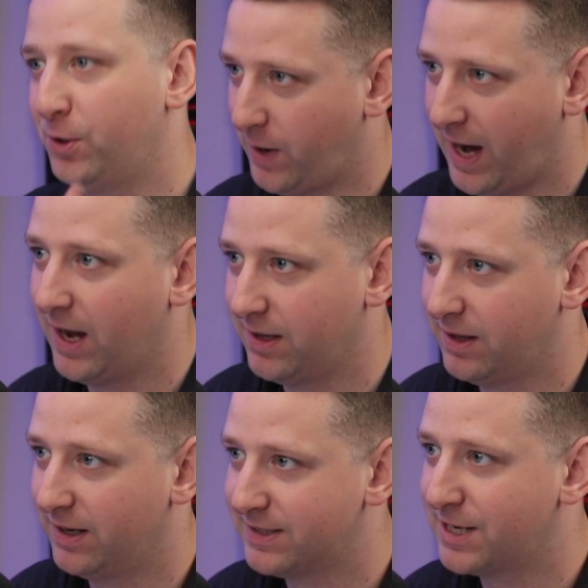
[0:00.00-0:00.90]
you and
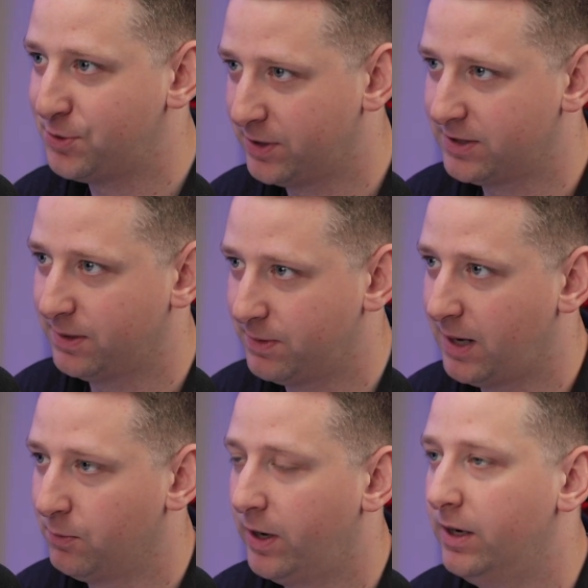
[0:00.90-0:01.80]
the things at you at the same
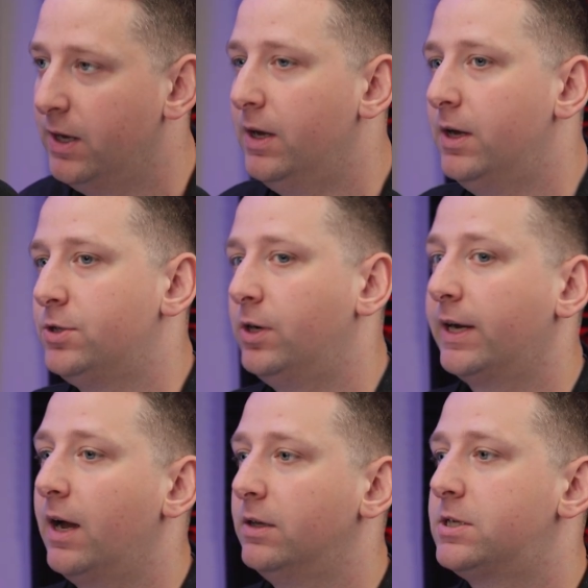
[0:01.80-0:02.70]
time, right? Yeah. So
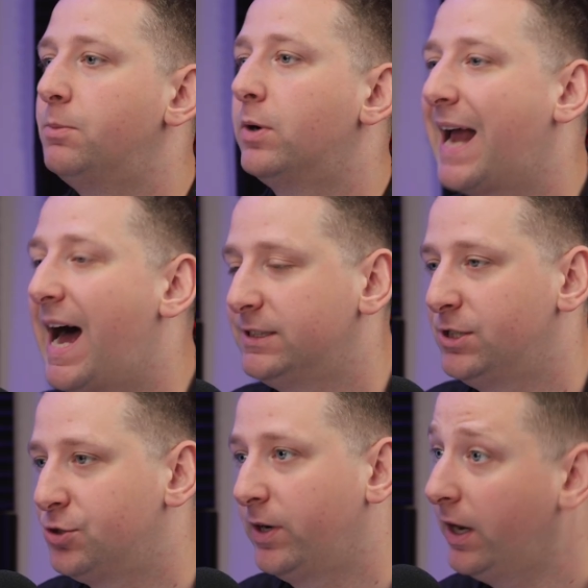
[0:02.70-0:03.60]
like someone
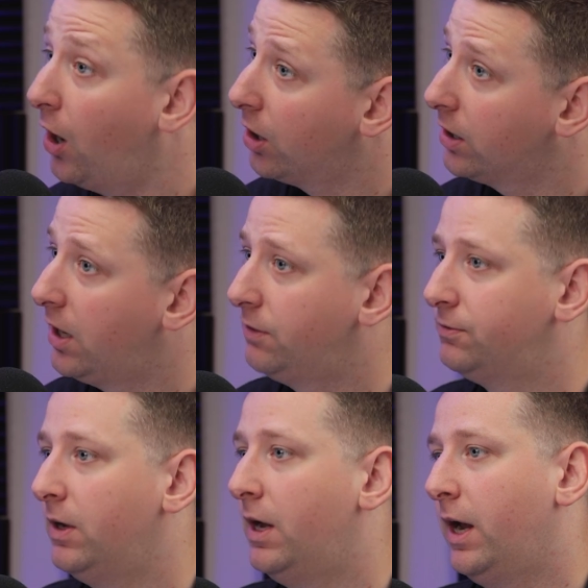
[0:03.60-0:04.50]
concentrating hard
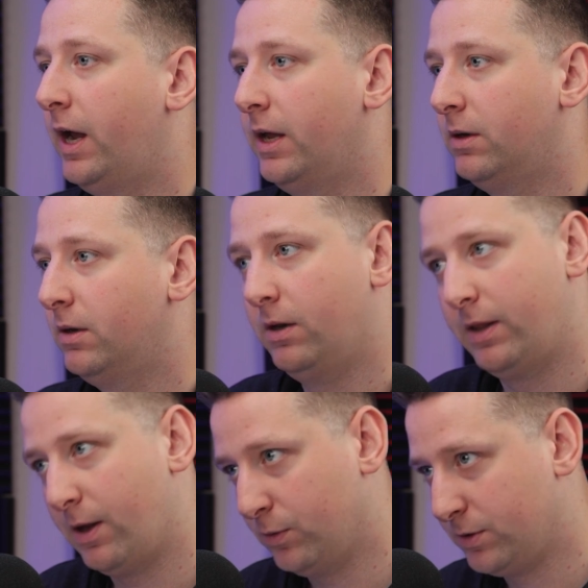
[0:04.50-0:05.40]
enough and
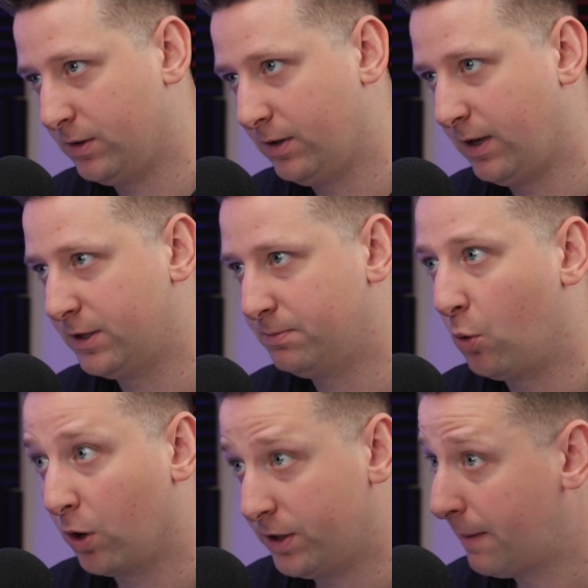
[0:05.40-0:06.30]
that's
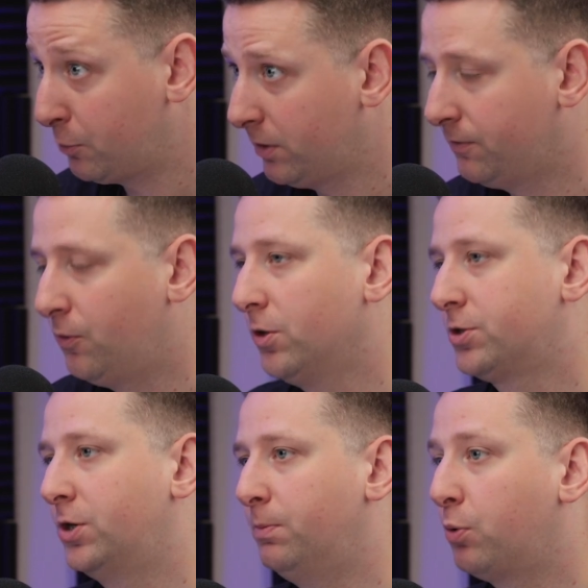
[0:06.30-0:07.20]
more adept with the
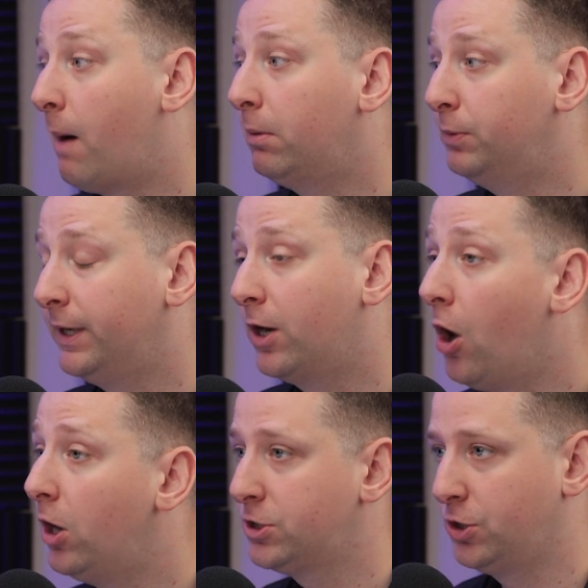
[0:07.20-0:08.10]
Force could probably
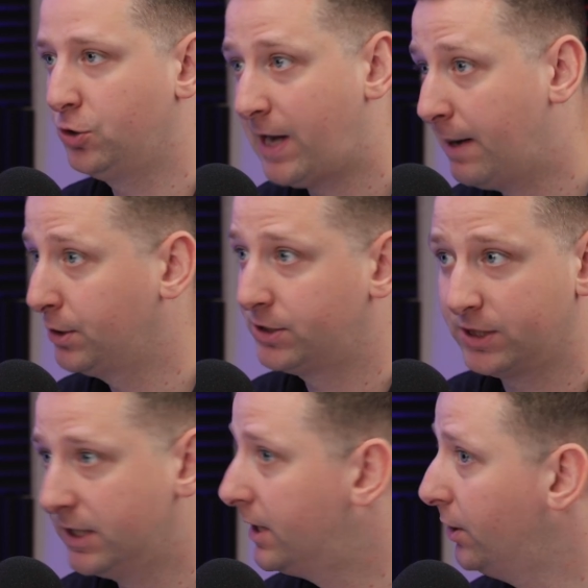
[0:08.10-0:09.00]
cause those objects
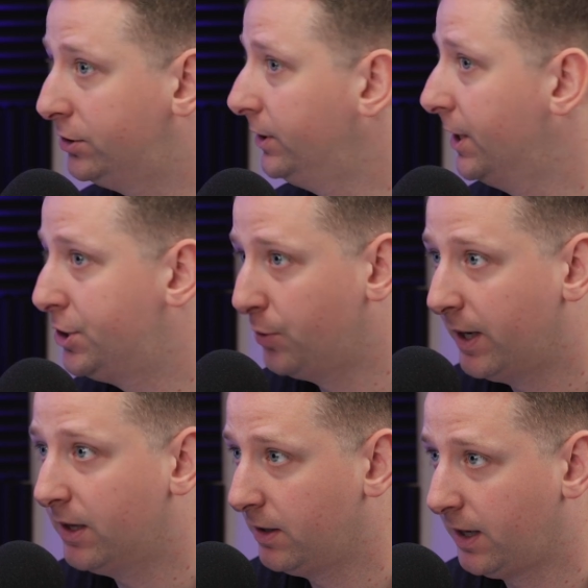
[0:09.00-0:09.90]
to continuously hit you
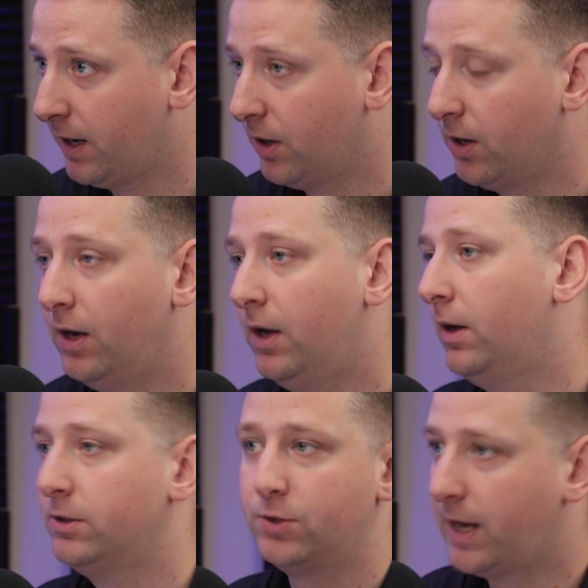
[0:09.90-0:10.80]
in the air. Mm-hmm.
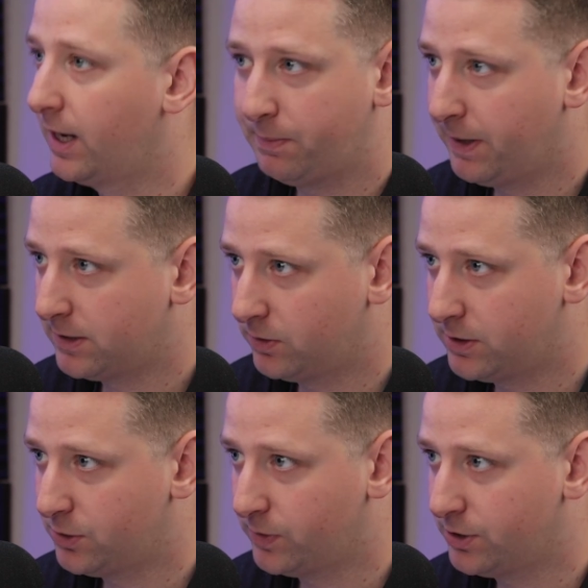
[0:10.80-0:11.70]
So it kind of depends on what
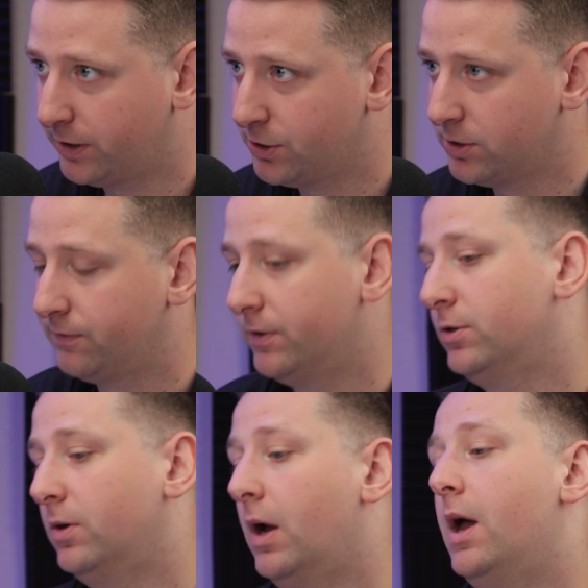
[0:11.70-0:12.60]
situation you get yourself
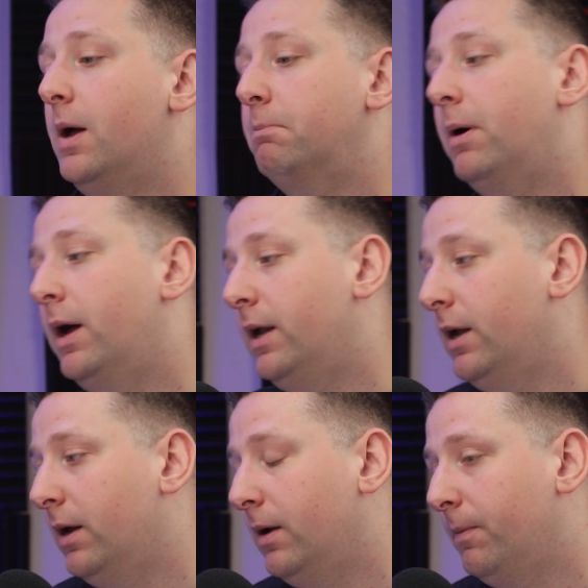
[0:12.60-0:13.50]
into. Sure. But
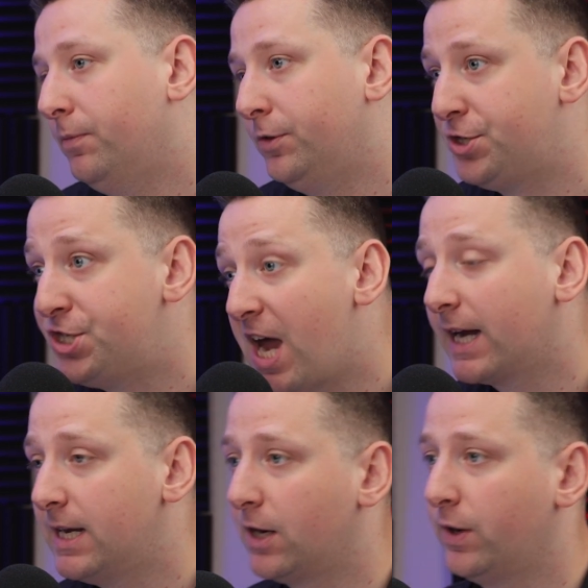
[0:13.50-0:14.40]

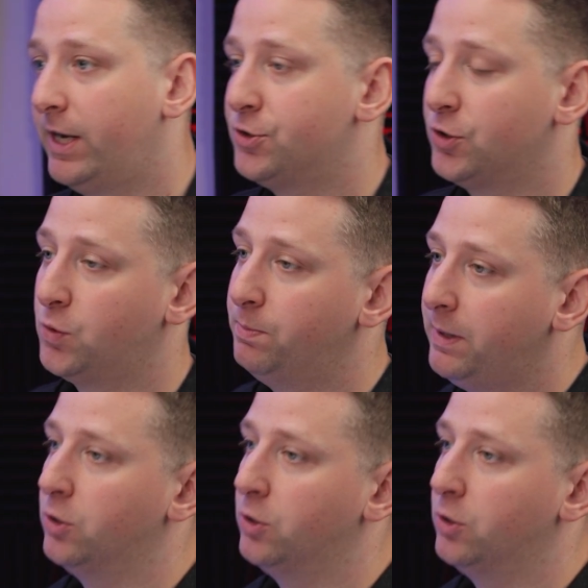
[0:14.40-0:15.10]
secondary injuries would